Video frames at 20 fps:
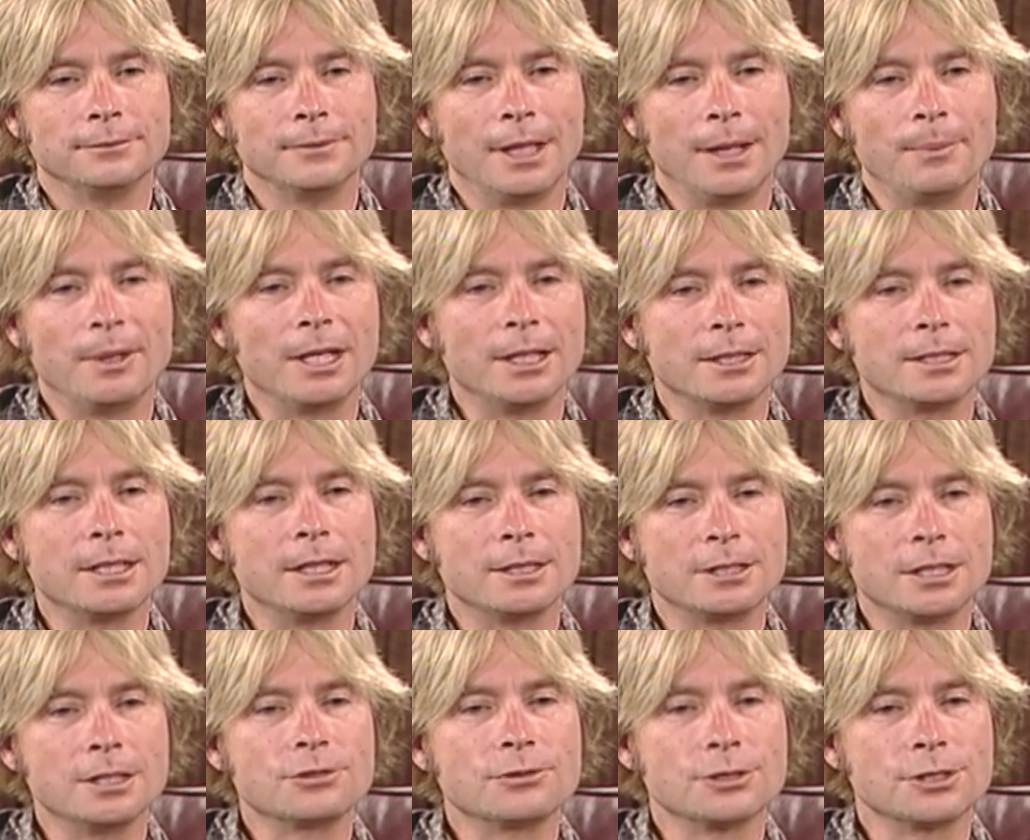but
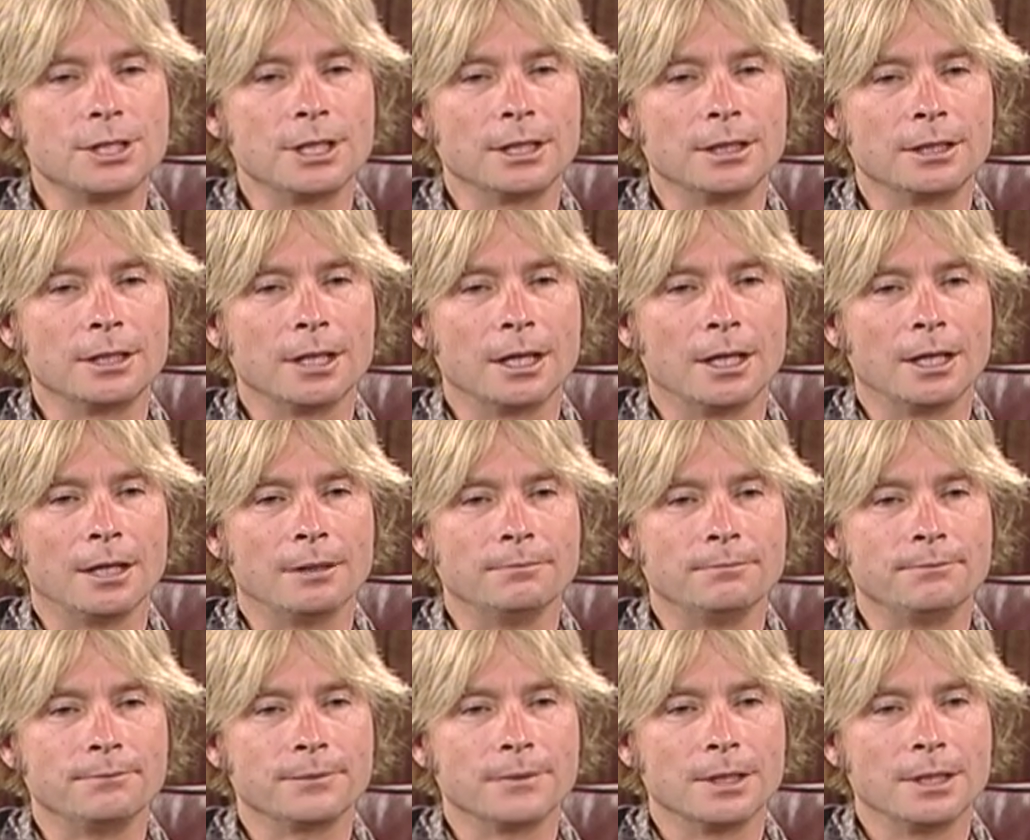it's interesting.
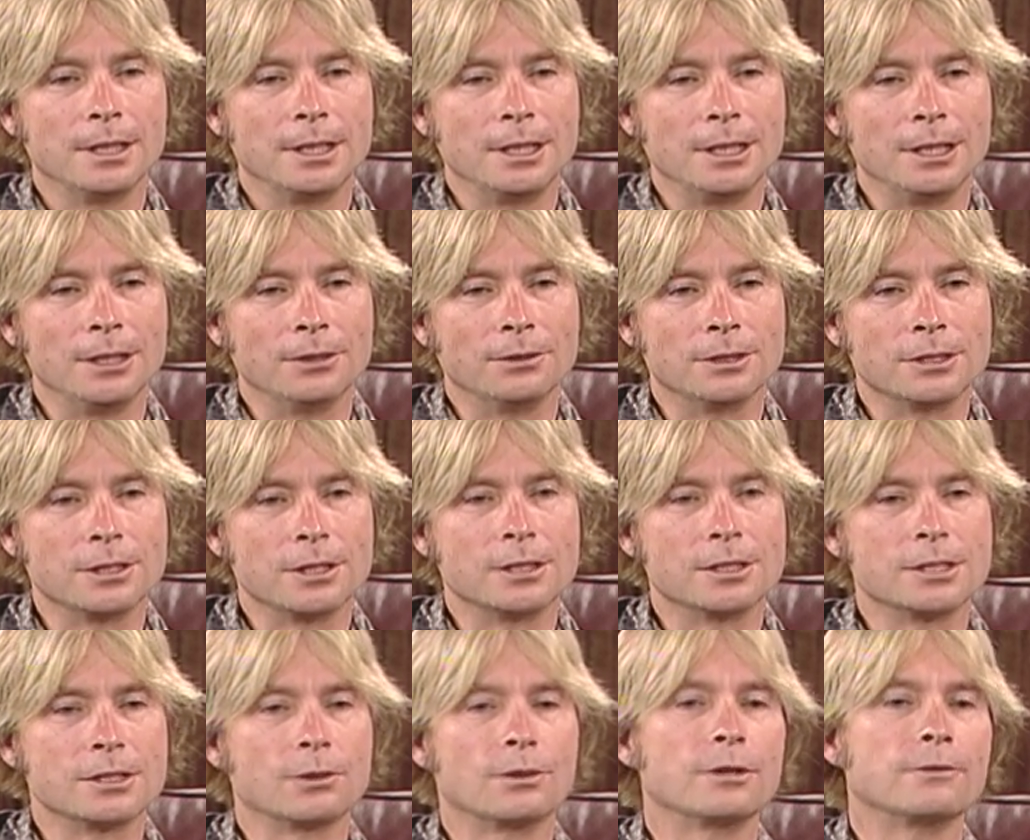
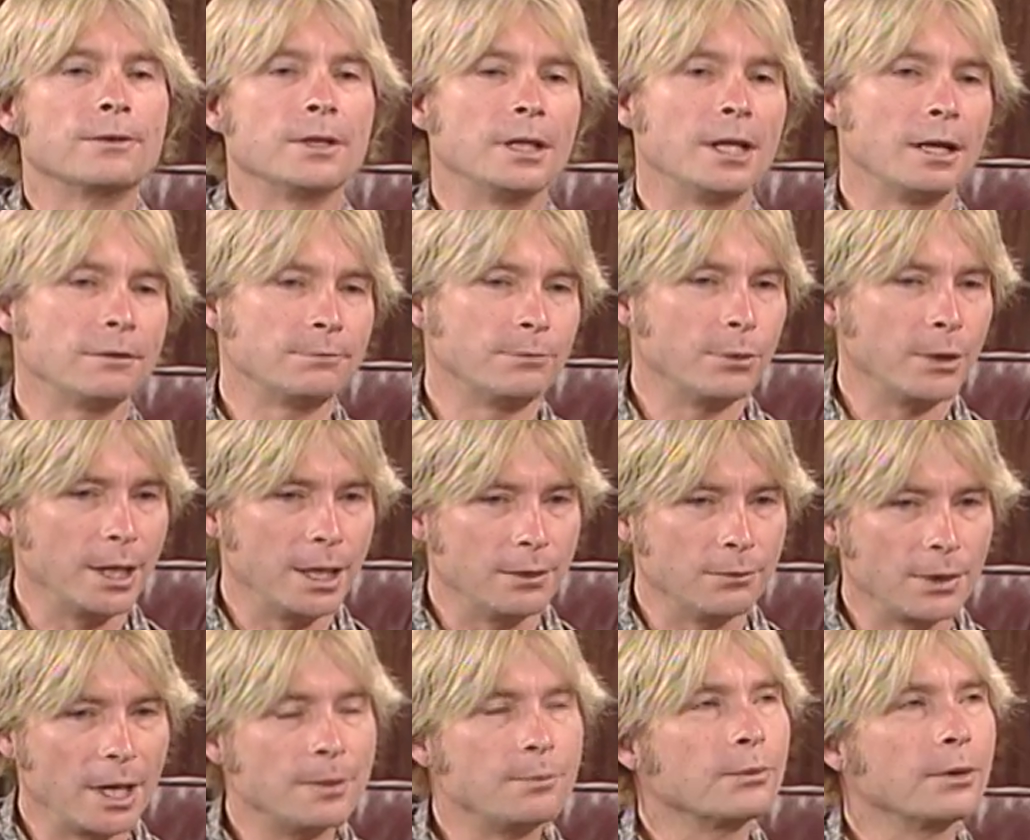It's sort of a left brain,
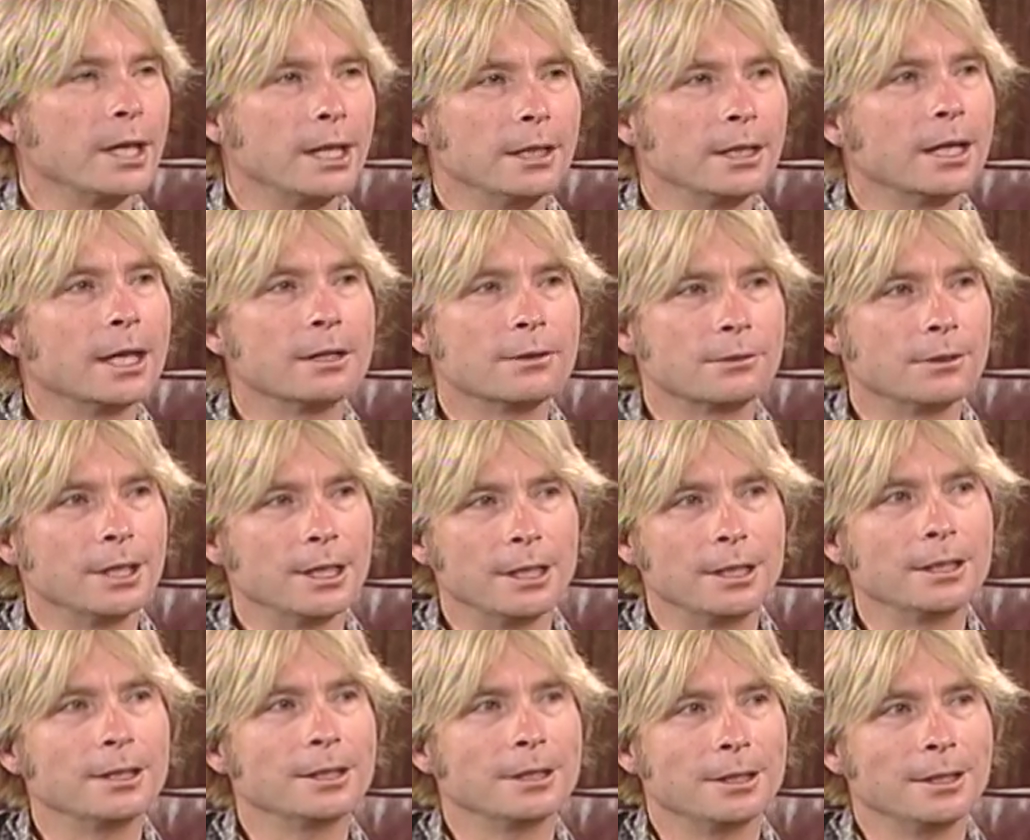right brain kind of
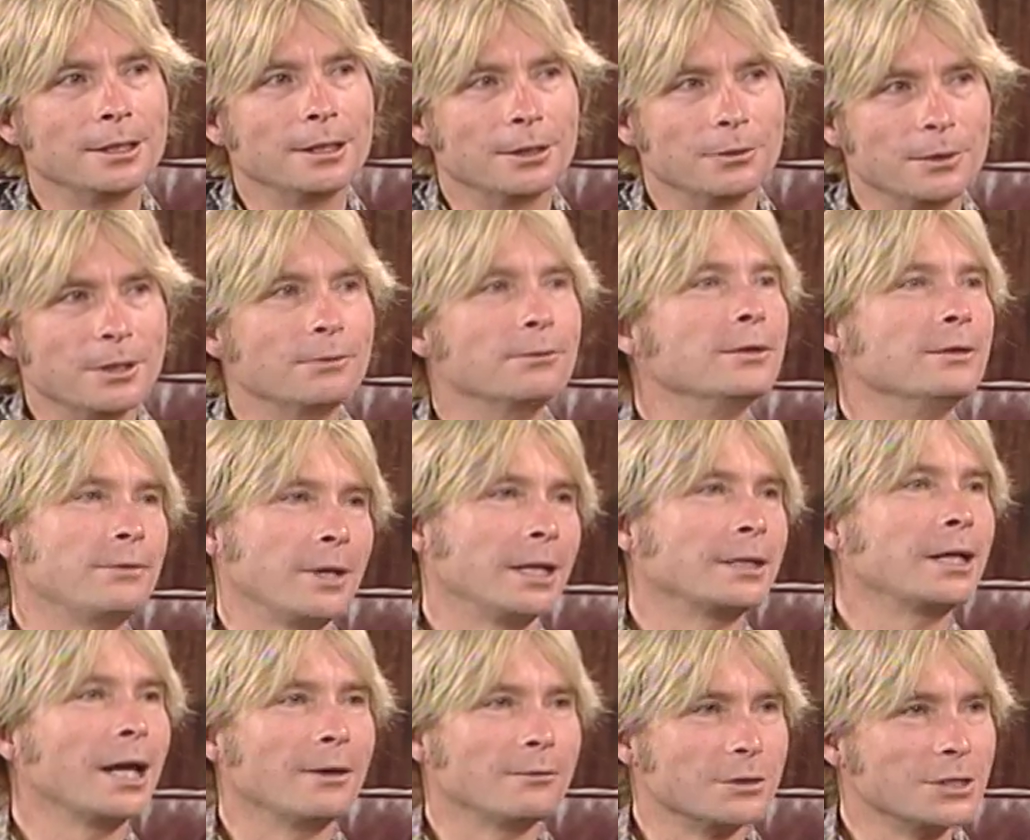thing. We've had
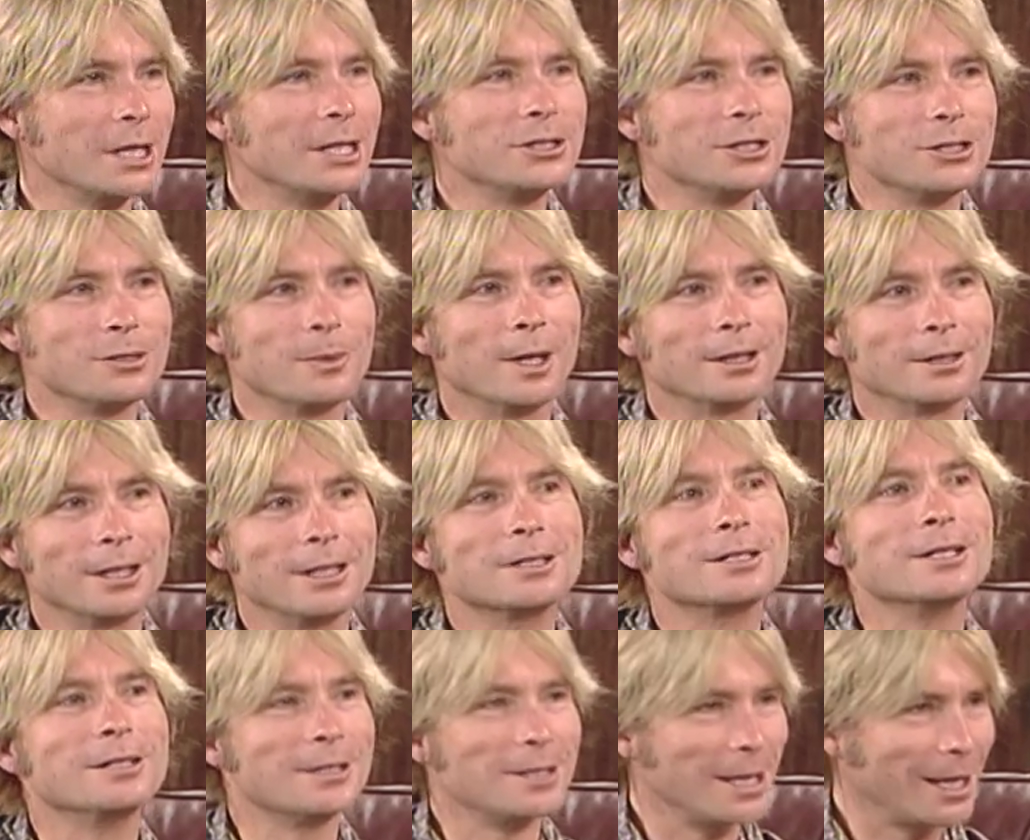conversations about that,
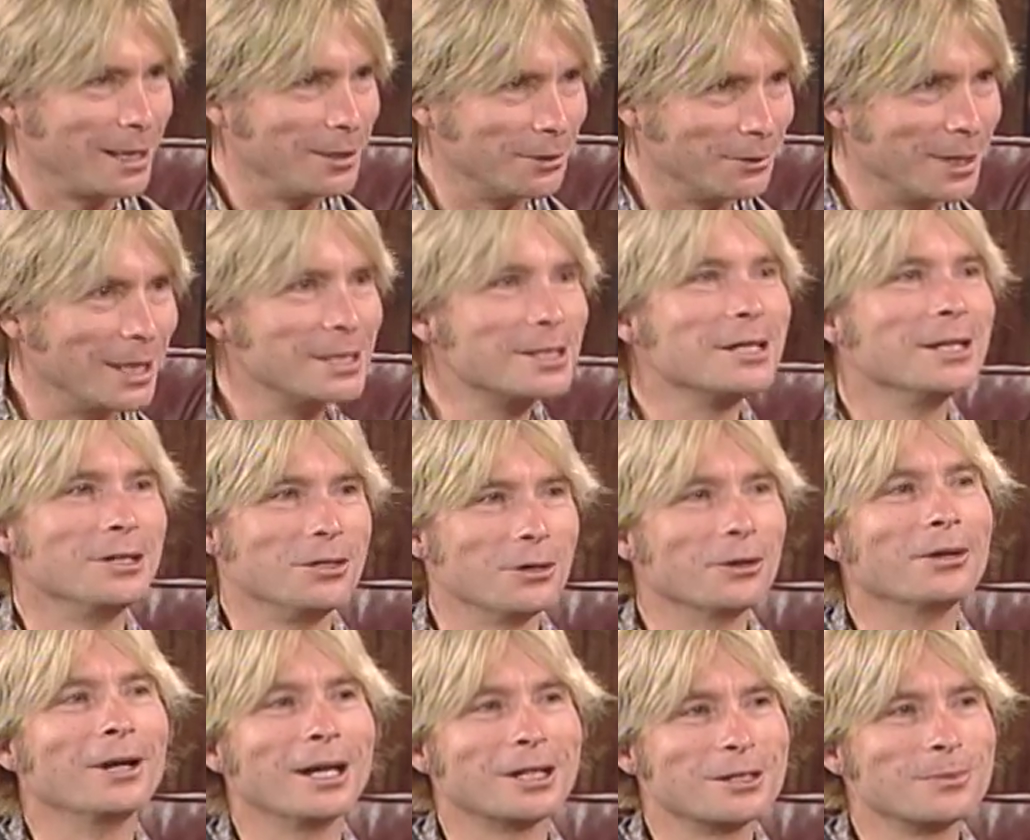since I know that's in
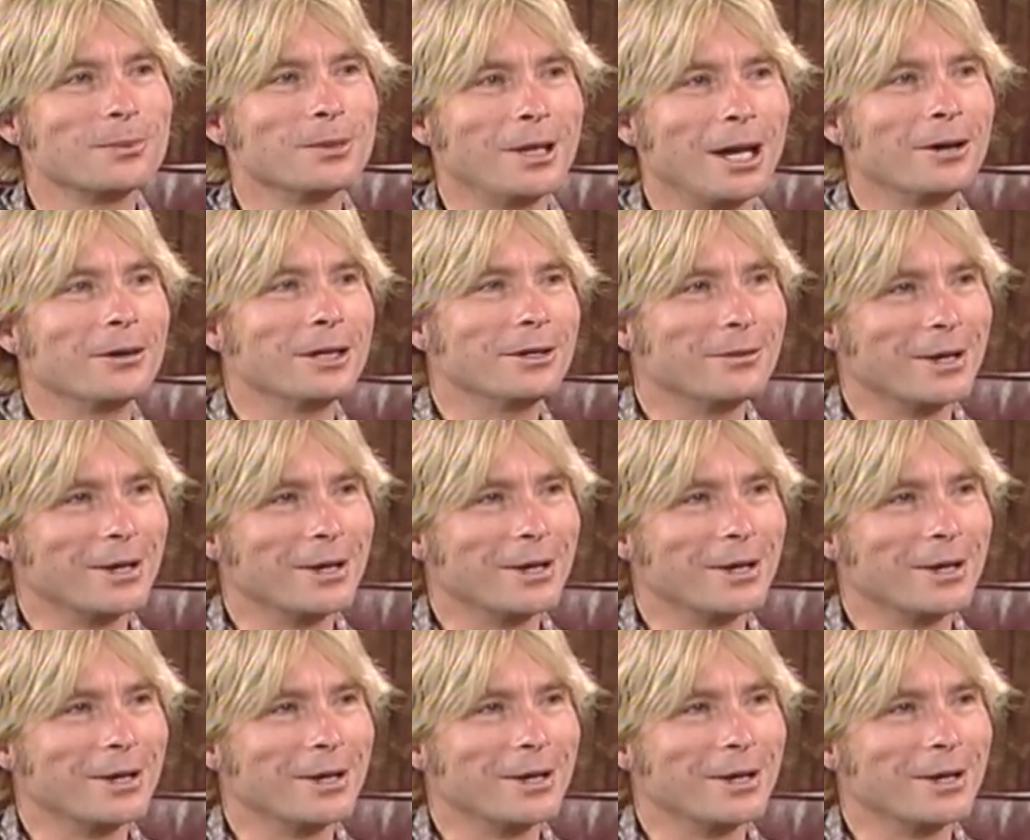your area of